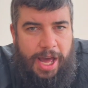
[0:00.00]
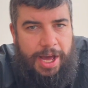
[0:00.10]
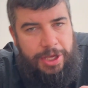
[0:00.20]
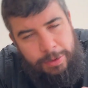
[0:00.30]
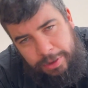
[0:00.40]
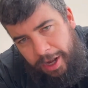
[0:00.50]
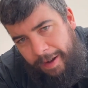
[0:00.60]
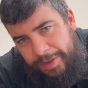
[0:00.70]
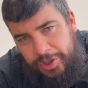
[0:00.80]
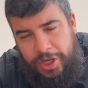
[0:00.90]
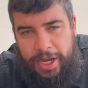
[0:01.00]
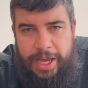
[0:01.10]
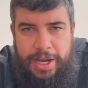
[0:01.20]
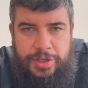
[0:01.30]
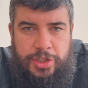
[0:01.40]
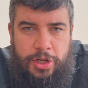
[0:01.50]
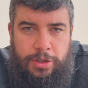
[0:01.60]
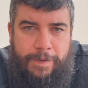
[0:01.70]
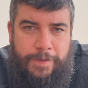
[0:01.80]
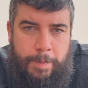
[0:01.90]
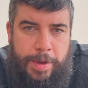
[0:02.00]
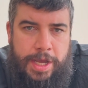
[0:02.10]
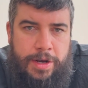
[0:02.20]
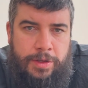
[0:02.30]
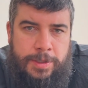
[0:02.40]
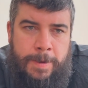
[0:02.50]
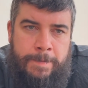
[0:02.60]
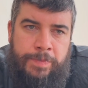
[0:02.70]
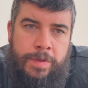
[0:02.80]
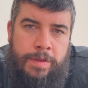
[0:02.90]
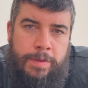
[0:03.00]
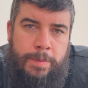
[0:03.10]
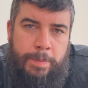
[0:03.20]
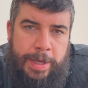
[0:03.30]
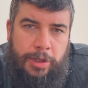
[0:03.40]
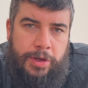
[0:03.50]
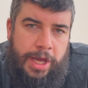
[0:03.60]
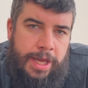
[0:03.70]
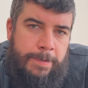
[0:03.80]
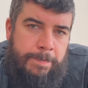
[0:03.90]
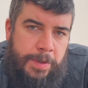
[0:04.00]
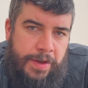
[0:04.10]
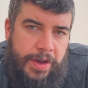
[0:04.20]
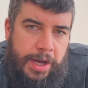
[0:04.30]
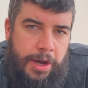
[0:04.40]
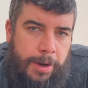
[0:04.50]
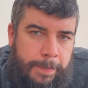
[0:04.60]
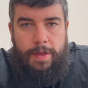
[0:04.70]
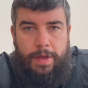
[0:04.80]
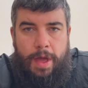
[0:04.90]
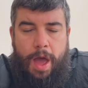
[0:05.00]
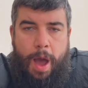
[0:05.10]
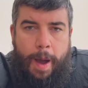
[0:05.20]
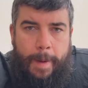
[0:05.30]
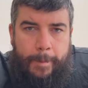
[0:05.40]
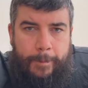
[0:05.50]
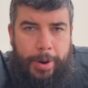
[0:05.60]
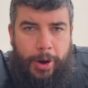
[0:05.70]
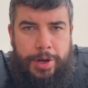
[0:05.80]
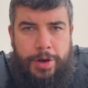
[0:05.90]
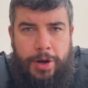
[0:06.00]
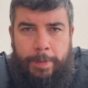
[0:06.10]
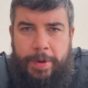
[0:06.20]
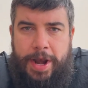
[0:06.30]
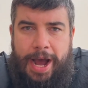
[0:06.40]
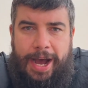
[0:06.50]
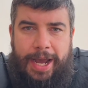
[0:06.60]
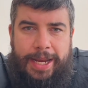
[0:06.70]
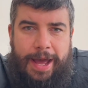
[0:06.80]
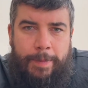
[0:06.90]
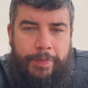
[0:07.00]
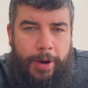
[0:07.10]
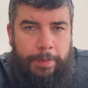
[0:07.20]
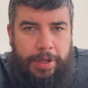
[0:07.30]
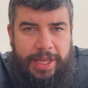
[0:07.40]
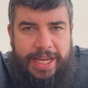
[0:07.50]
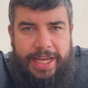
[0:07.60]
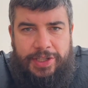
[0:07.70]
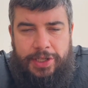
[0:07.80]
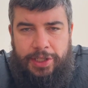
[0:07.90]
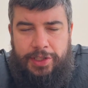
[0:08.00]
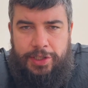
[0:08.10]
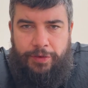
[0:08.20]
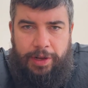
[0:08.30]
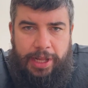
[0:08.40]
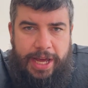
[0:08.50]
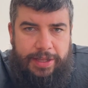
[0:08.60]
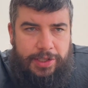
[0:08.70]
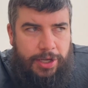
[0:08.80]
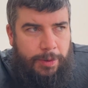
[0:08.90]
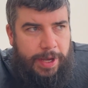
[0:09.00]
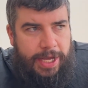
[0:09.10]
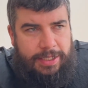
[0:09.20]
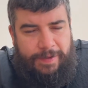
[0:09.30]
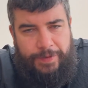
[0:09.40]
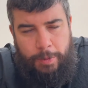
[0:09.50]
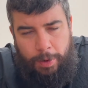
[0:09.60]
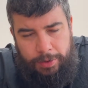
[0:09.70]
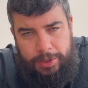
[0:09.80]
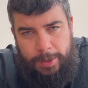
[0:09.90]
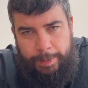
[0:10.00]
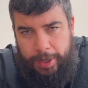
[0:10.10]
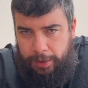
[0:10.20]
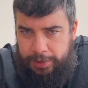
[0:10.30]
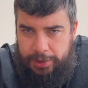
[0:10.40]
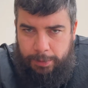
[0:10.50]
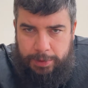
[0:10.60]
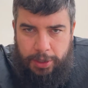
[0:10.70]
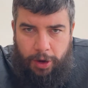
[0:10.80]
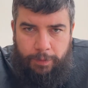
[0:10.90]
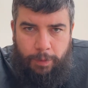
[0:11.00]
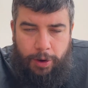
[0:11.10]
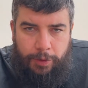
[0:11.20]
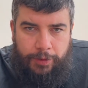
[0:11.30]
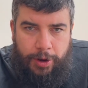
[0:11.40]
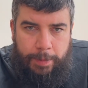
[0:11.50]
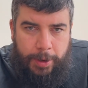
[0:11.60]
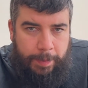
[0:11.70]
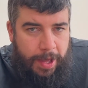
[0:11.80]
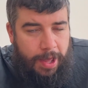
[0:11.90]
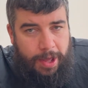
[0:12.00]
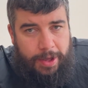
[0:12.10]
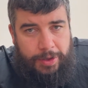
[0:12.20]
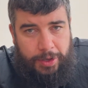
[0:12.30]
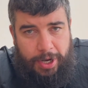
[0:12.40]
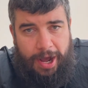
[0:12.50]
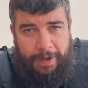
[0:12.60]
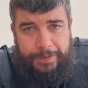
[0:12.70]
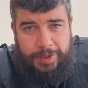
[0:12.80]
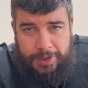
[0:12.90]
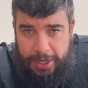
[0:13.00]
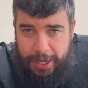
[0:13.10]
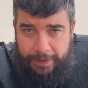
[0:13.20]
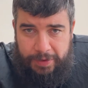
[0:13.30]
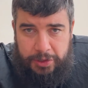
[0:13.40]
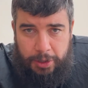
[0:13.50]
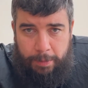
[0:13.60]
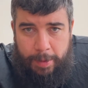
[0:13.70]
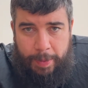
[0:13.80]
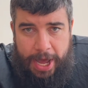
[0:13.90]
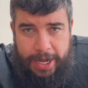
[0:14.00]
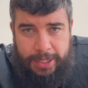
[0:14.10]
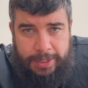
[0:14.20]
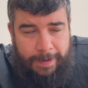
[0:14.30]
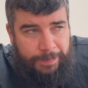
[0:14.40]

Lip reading: I used to have this jacket and I sold it for peanuts. Be lucky, give it a go. Point number 9, and probably the easiest to relate to, is if you want to build some sort of wardrobe up, you're going to have to save some pennies.